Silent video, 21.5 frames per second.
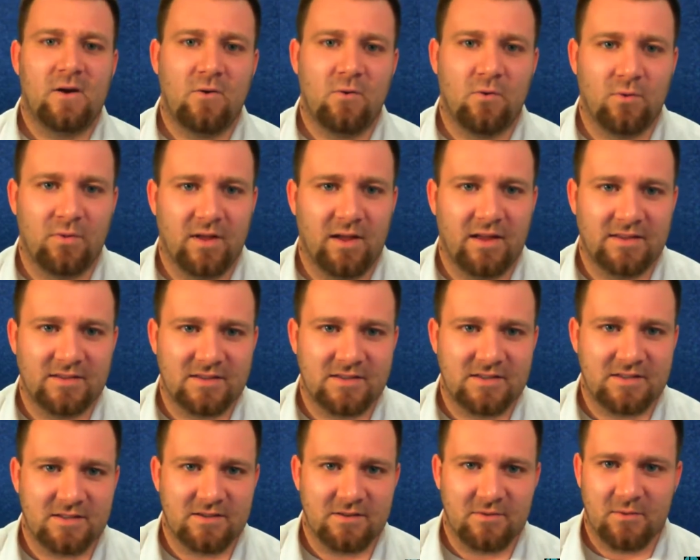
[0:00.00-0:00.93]
Oh,
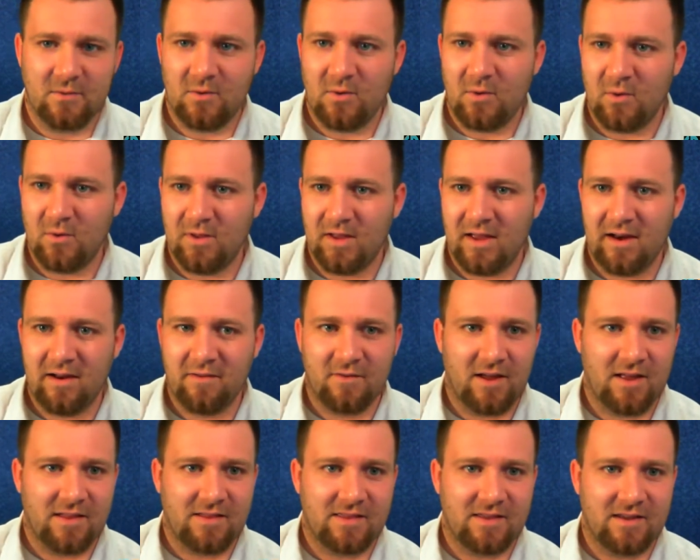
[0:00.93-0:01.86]
that's hold on.
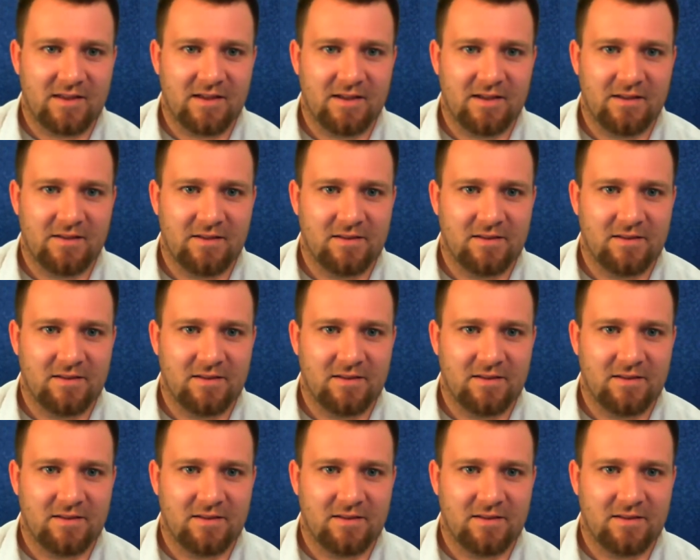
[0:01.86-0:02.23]
I've got the